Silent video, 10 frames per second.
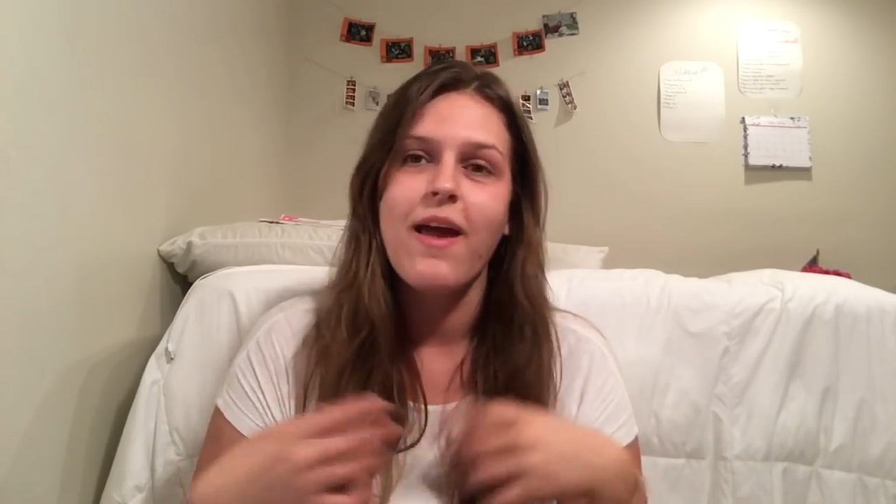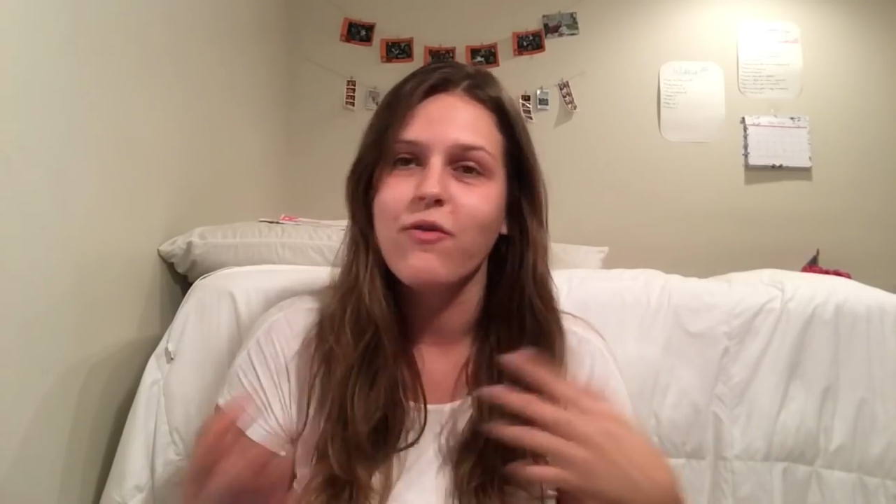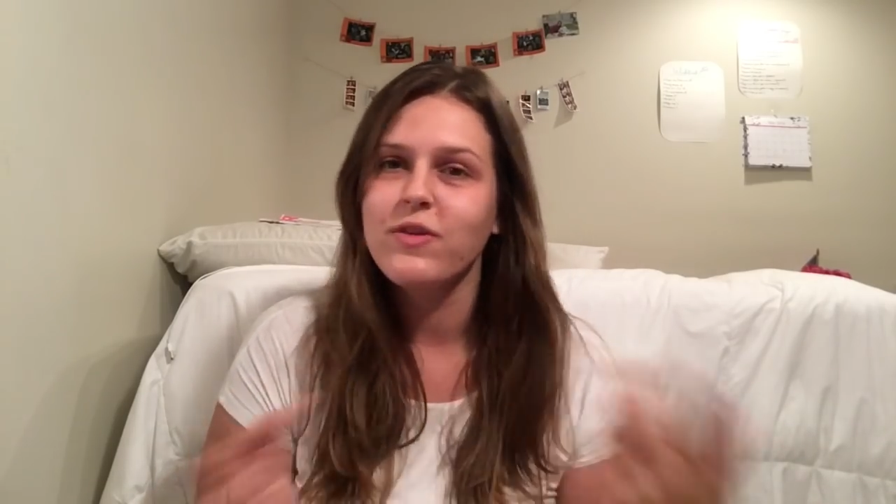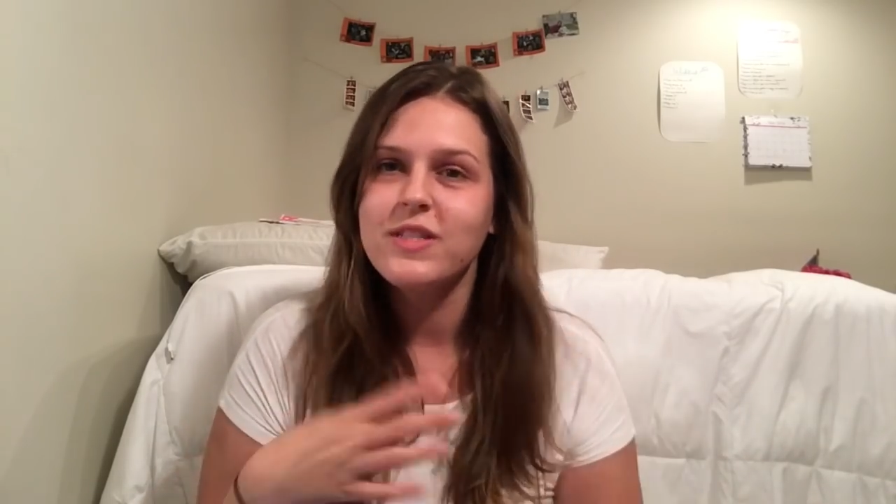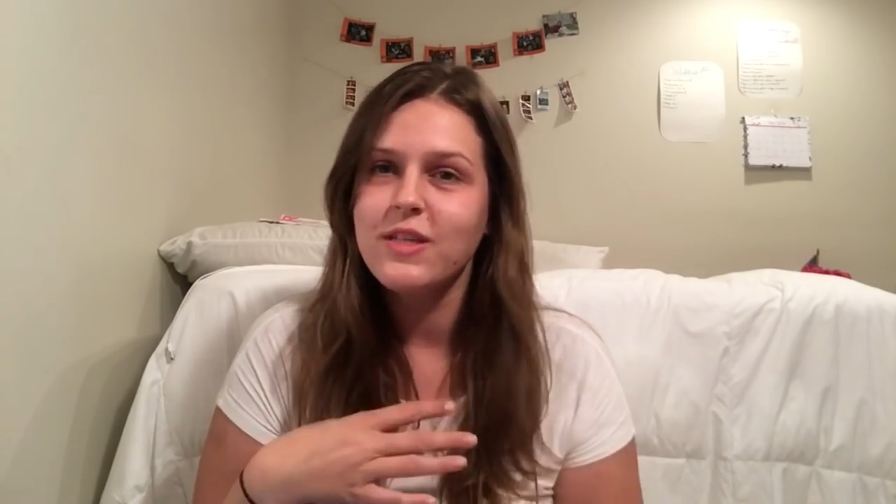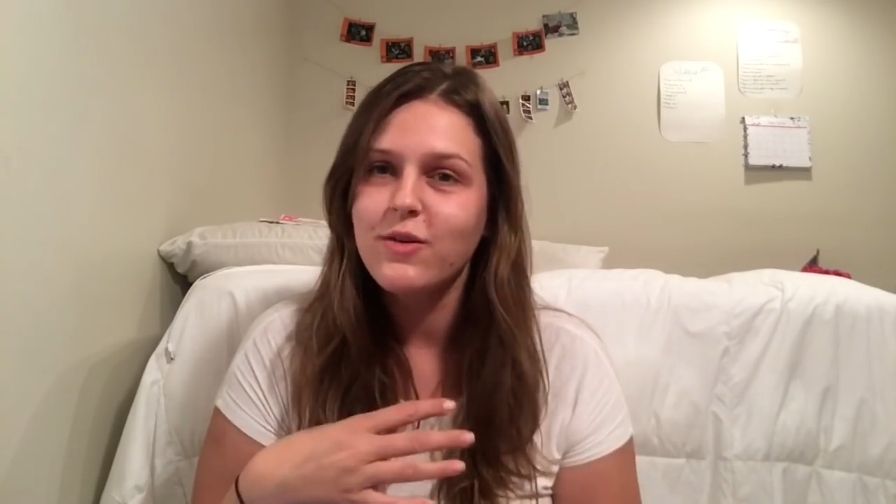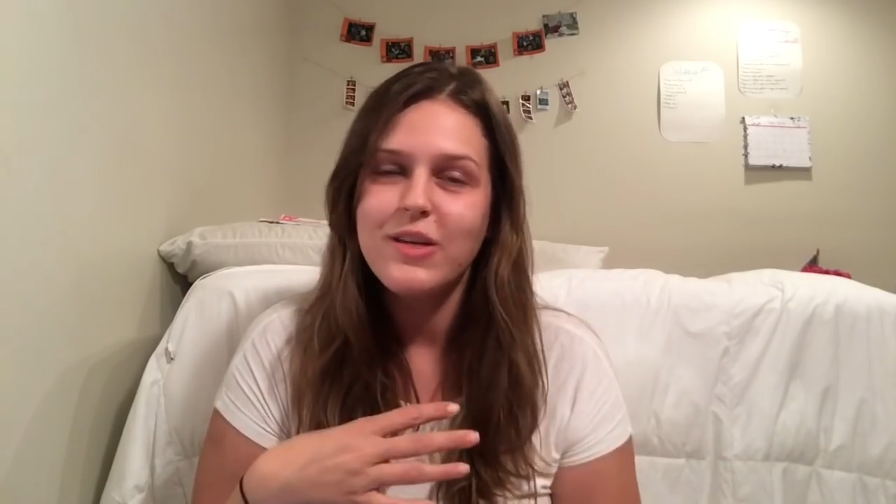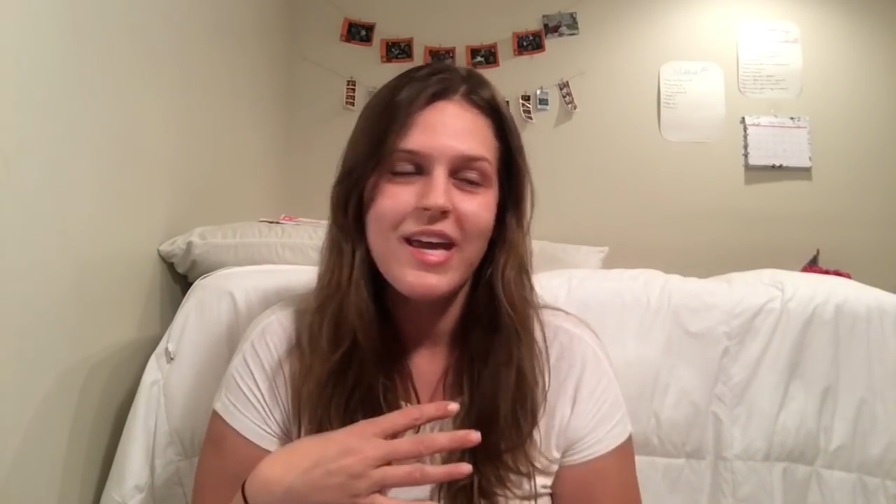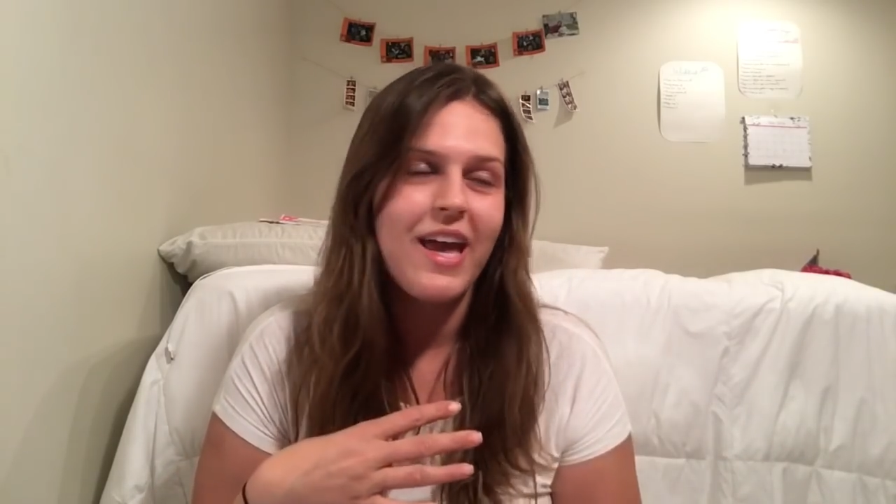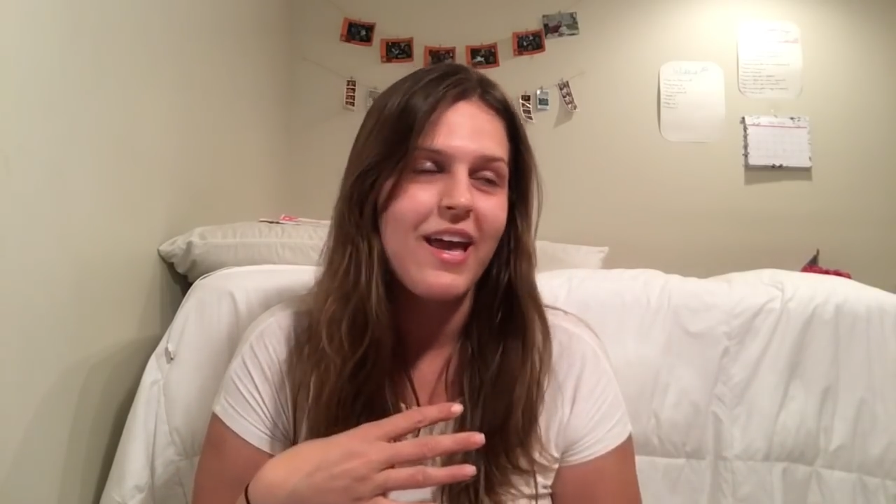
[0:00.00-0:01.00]
every single
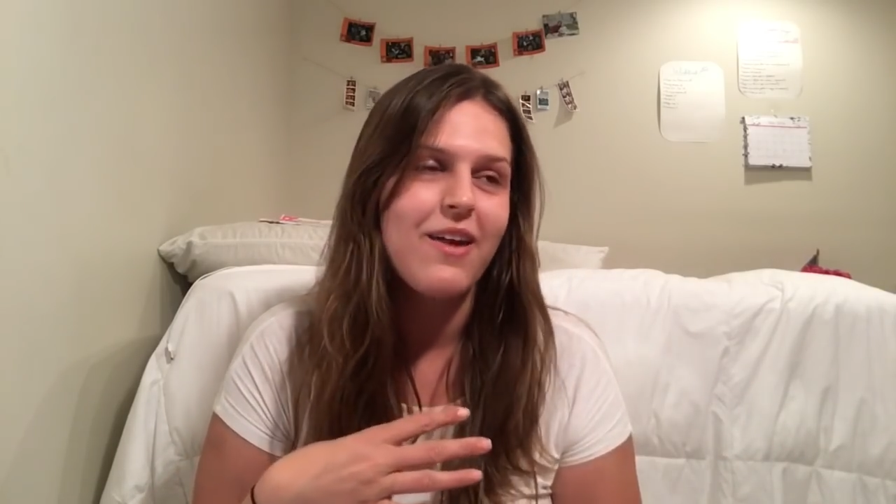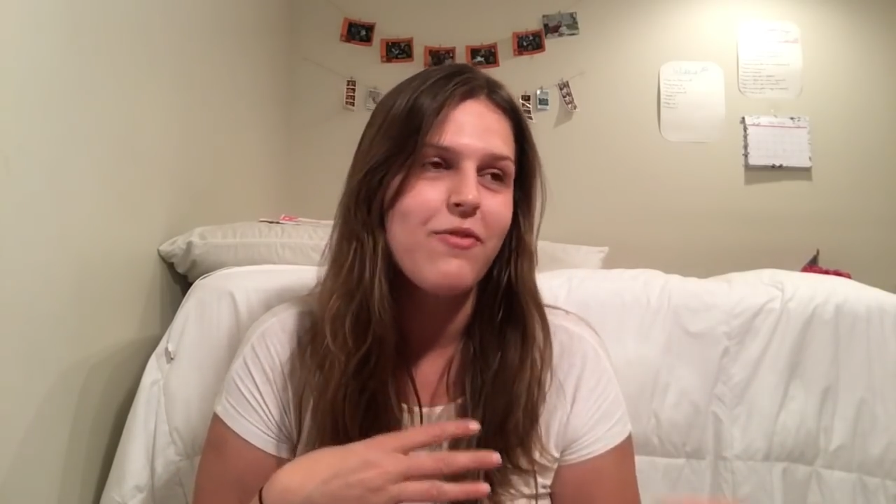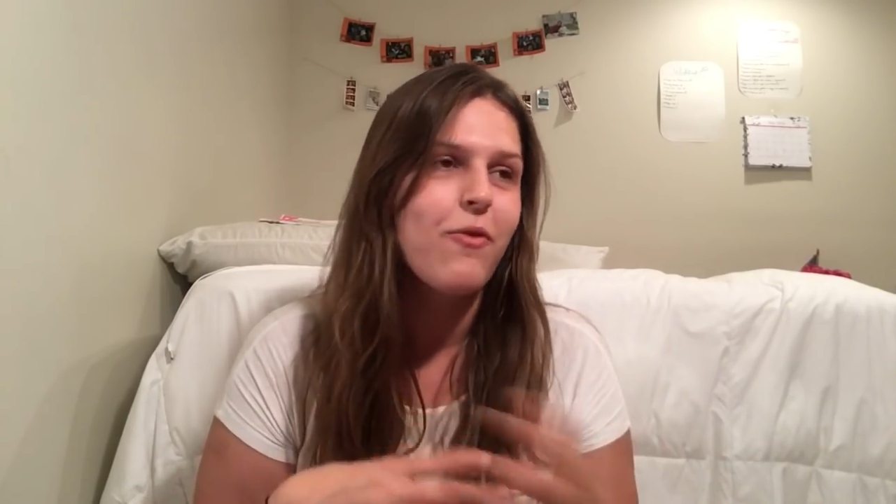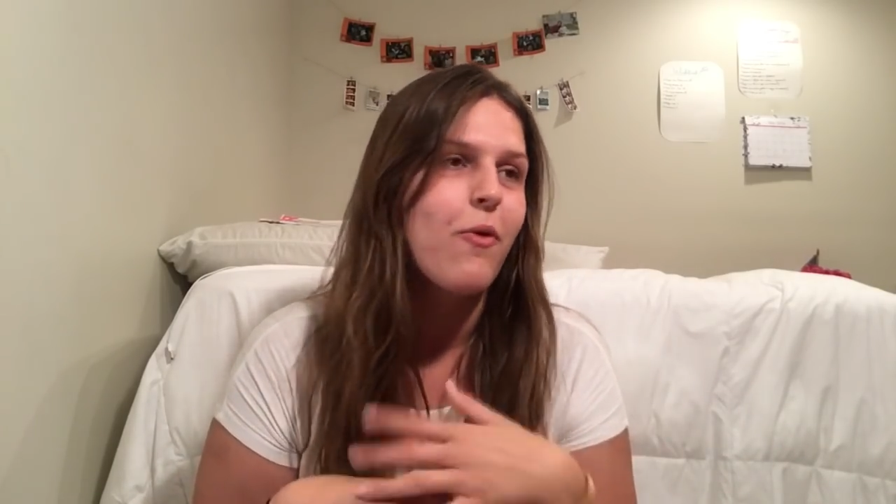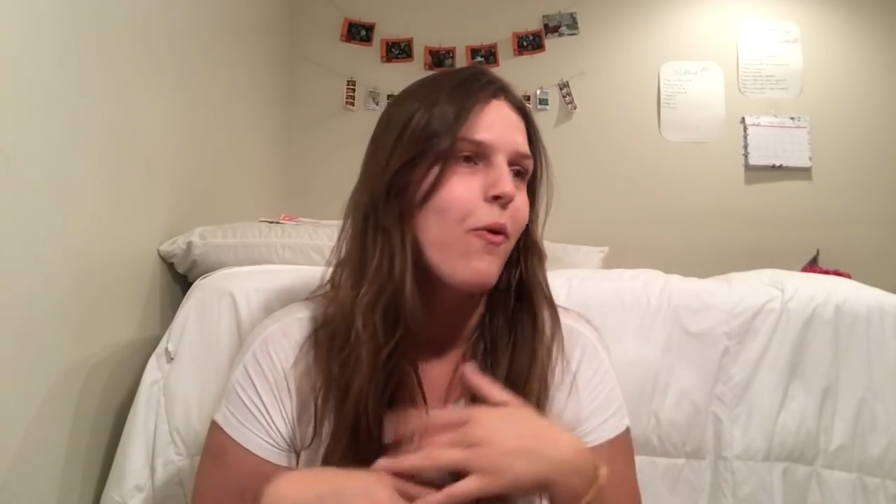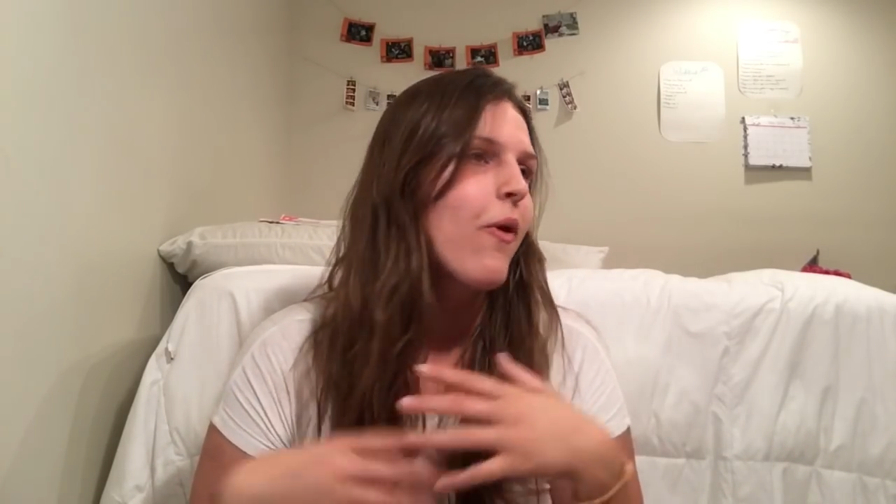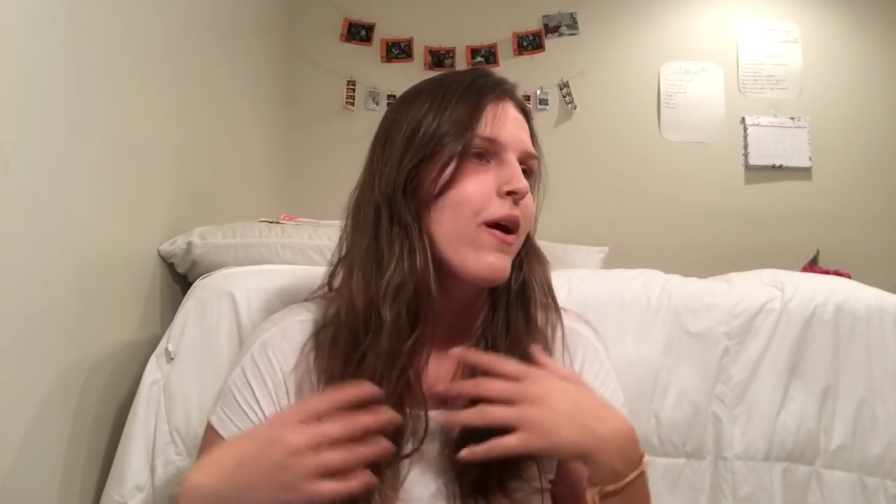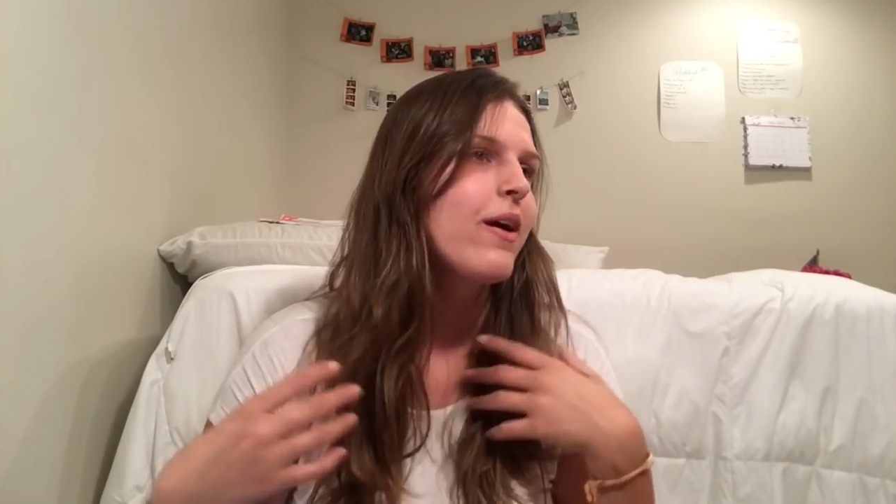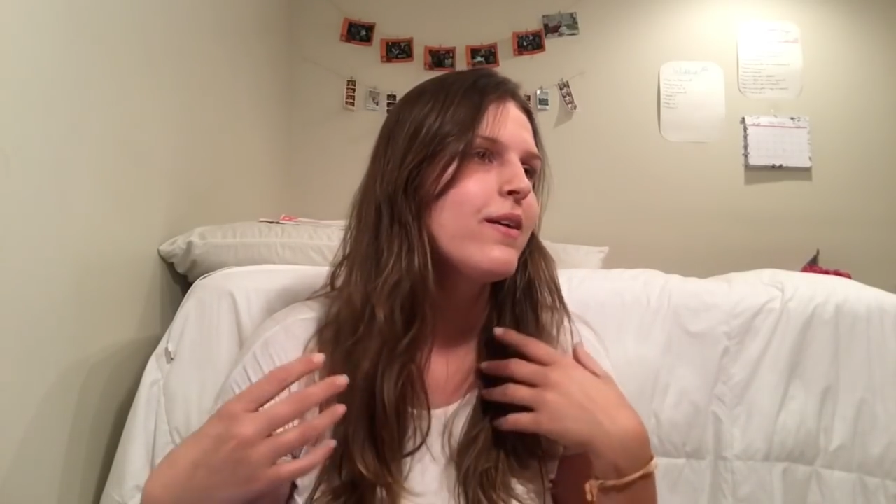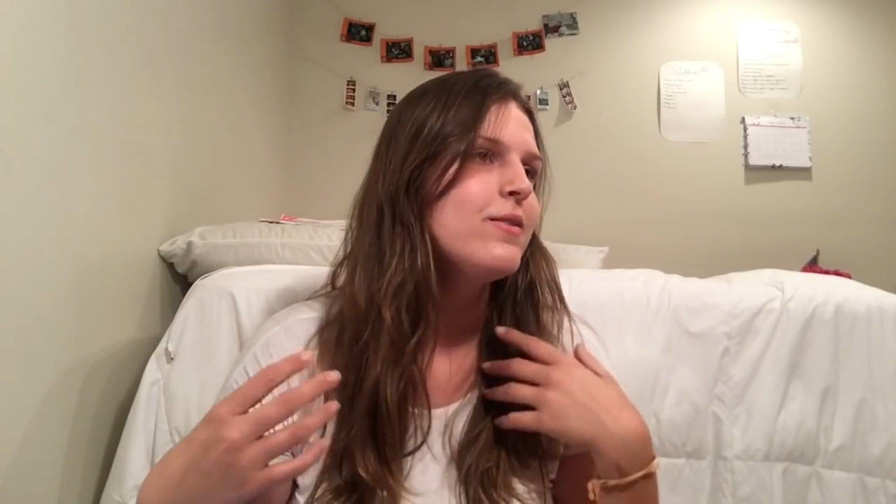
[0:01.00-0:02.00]
day
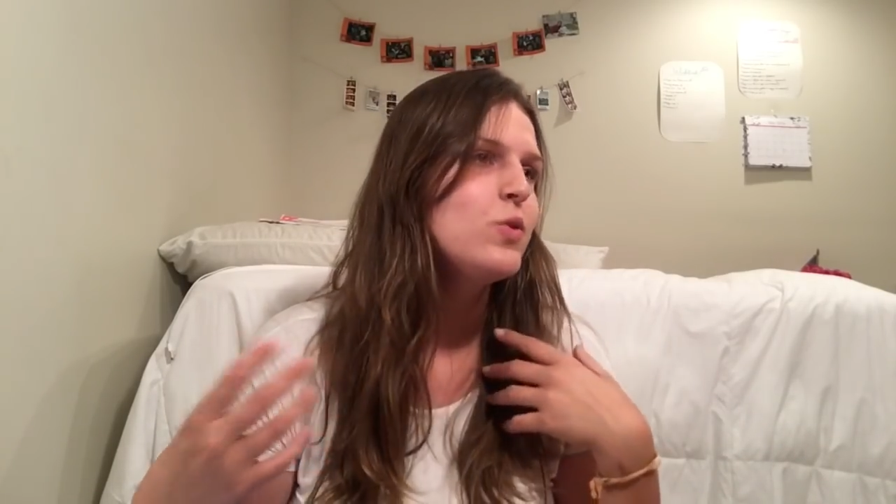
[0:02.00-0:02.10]
for